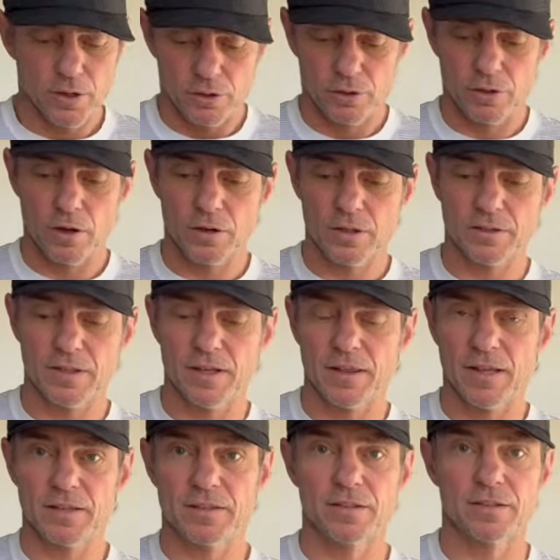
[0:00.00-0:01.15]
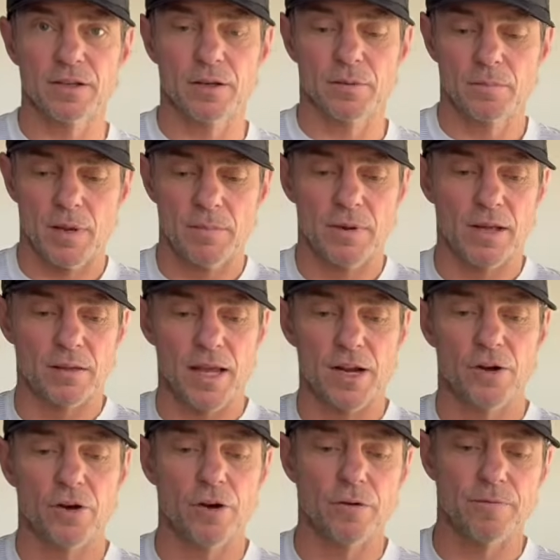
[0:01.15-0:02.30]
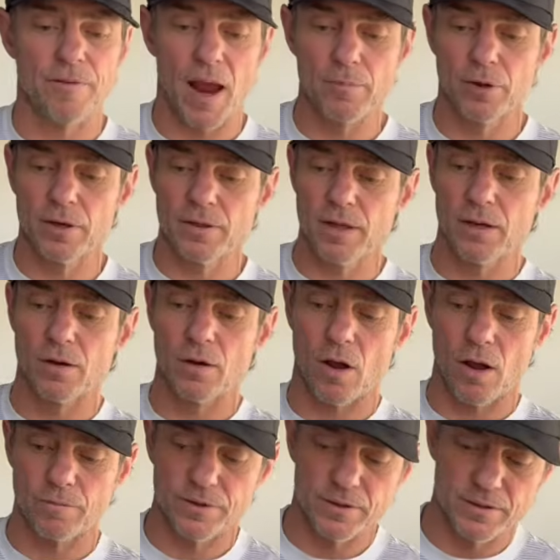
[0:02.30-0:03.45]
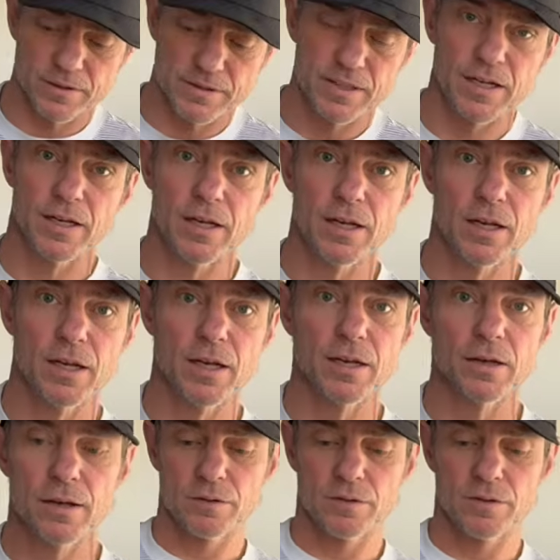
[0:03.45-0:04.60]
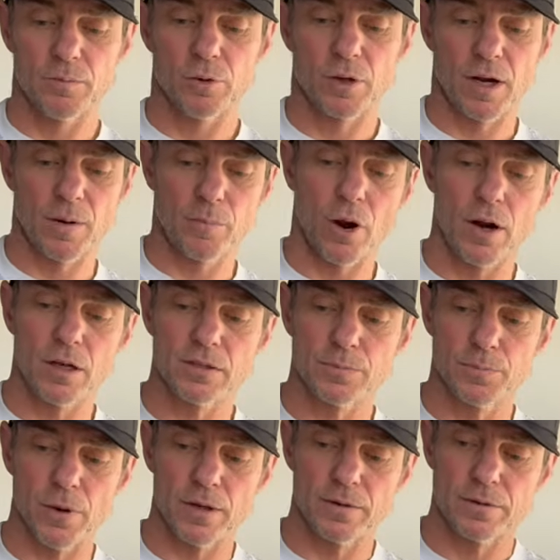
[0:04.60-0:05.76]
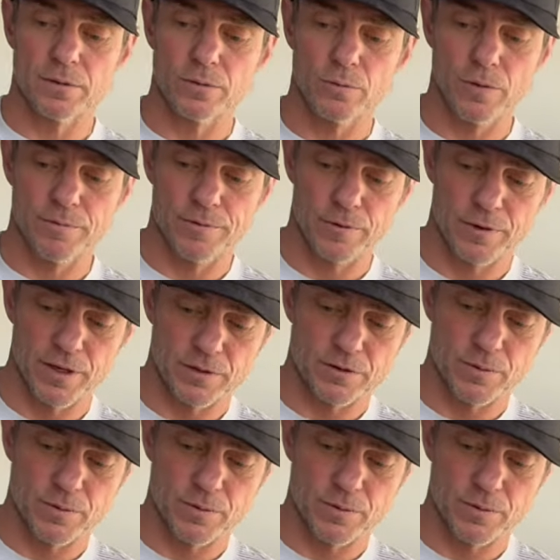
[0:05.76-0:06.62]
You'll notice that this is maybe a lighter fabric than often seen in similar kind of products, but we feel that it's